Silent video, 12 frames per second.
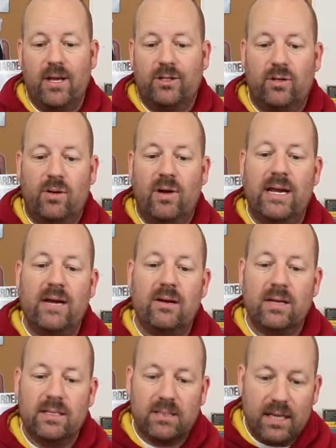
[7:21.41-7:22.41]
So anyway, here
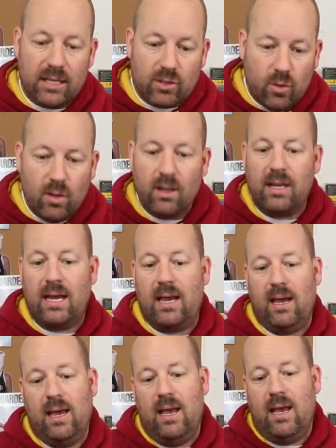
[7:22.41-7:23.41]
is today's quote of the
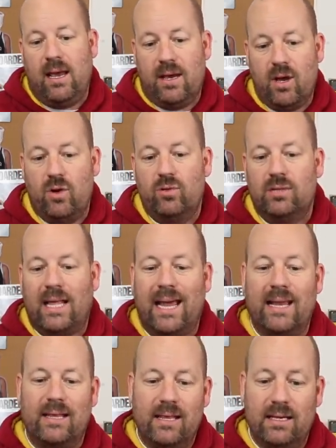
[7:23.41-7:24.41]
day. It goes
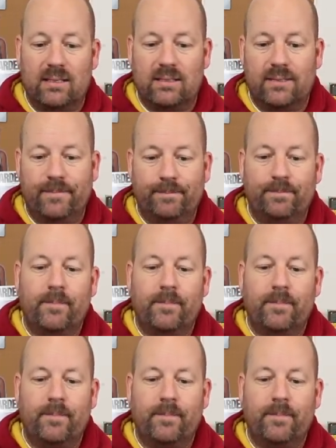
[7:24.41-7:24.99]
like this.